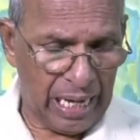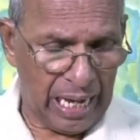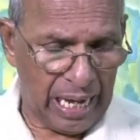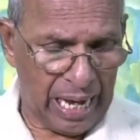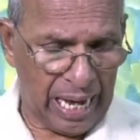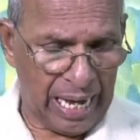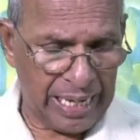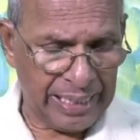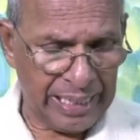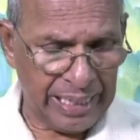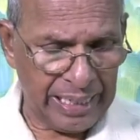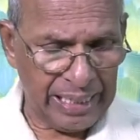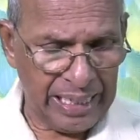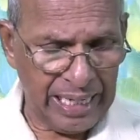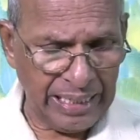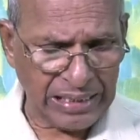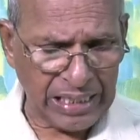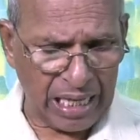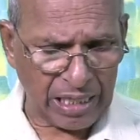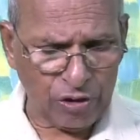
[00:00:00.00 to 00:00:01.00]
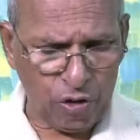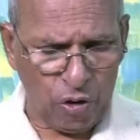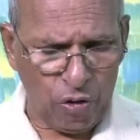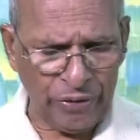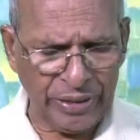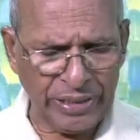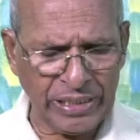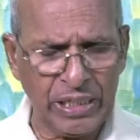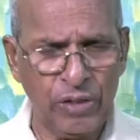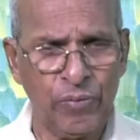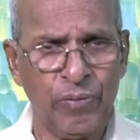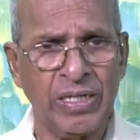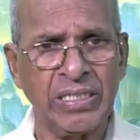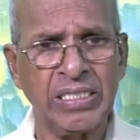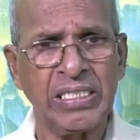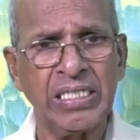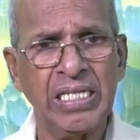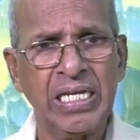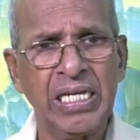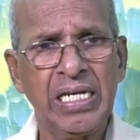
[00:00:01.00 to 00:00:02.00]
And his authority
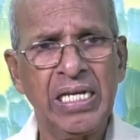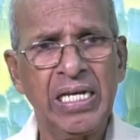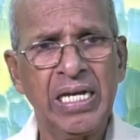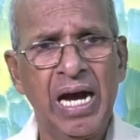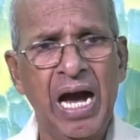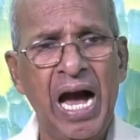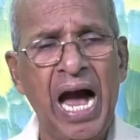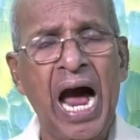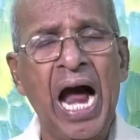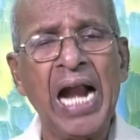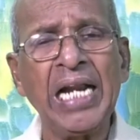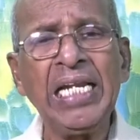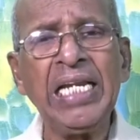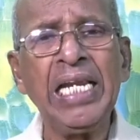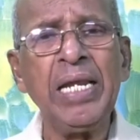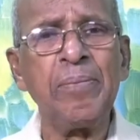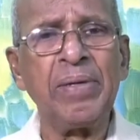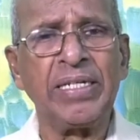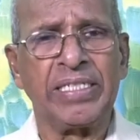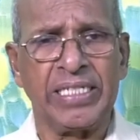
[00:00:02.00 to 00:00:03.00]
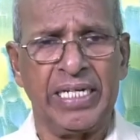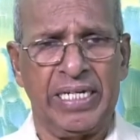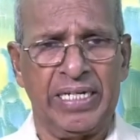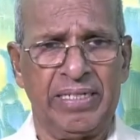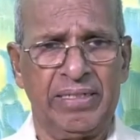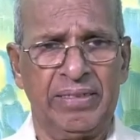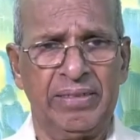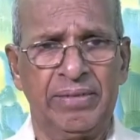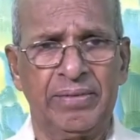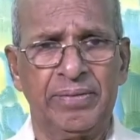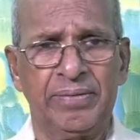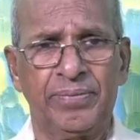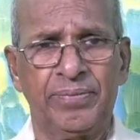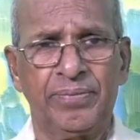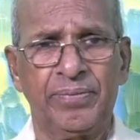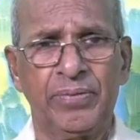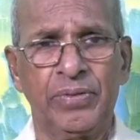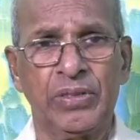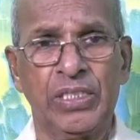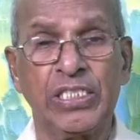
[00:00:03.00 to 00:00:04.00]
was unlimited.
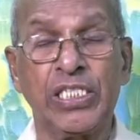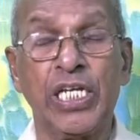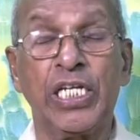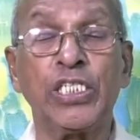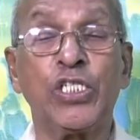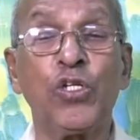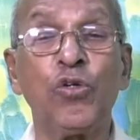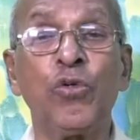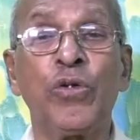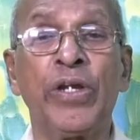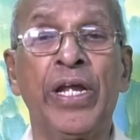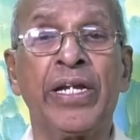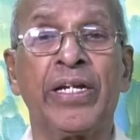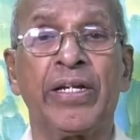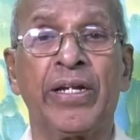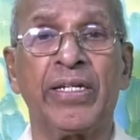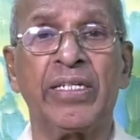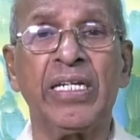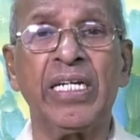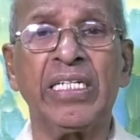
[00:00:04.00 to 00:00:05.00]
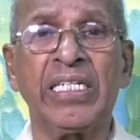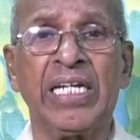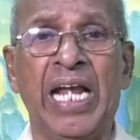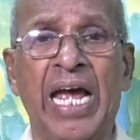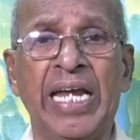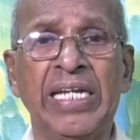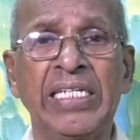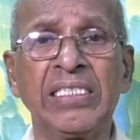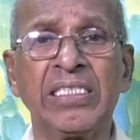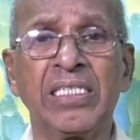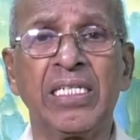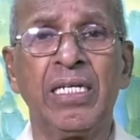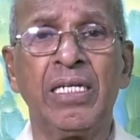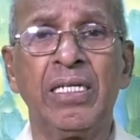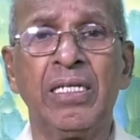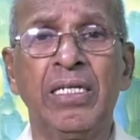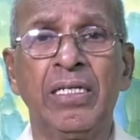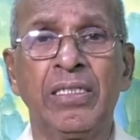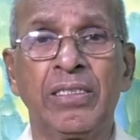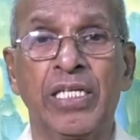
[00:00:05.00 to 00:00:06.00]
The centurion recognized
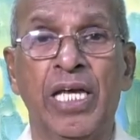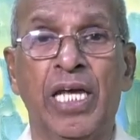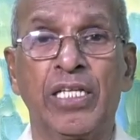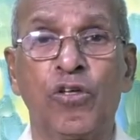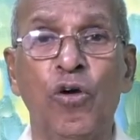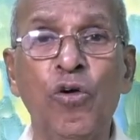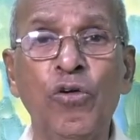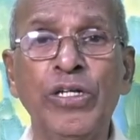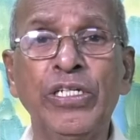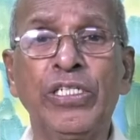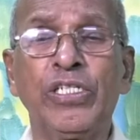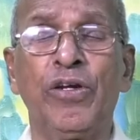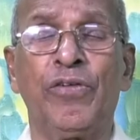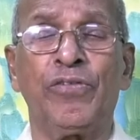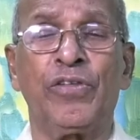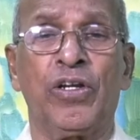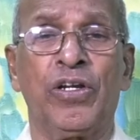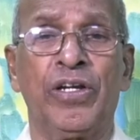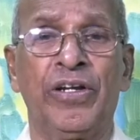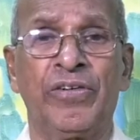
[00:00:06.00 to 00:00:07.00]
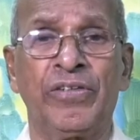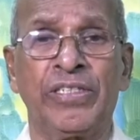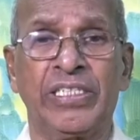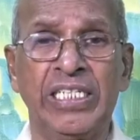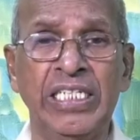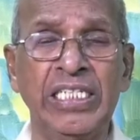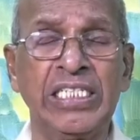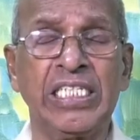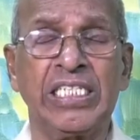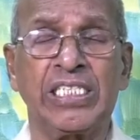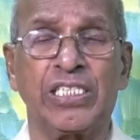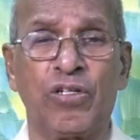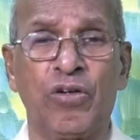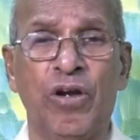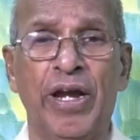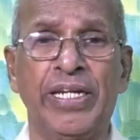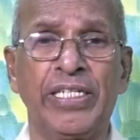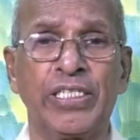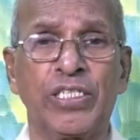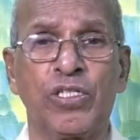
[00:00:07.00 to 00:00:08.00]
the authority of the Lord Jesus
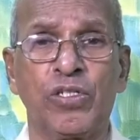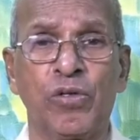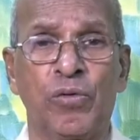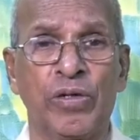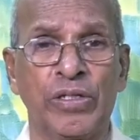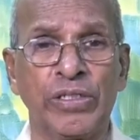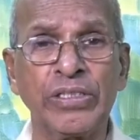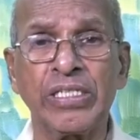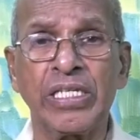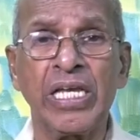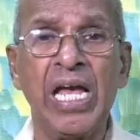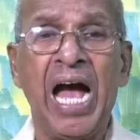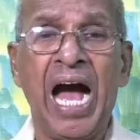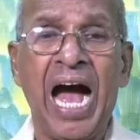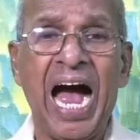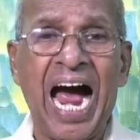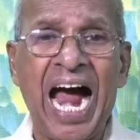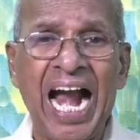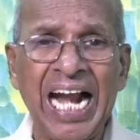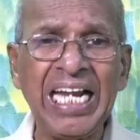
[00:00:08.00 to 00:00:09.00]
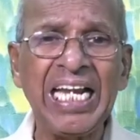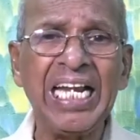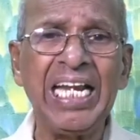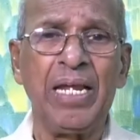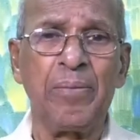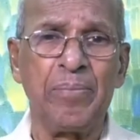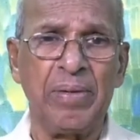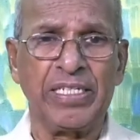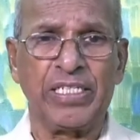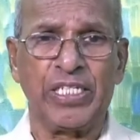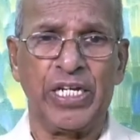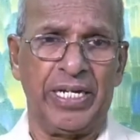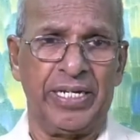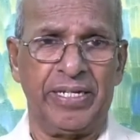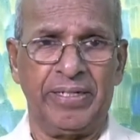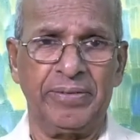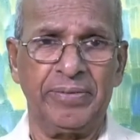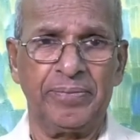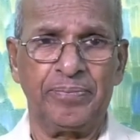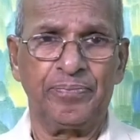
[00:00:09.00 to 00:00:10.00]
Christ was unlimited.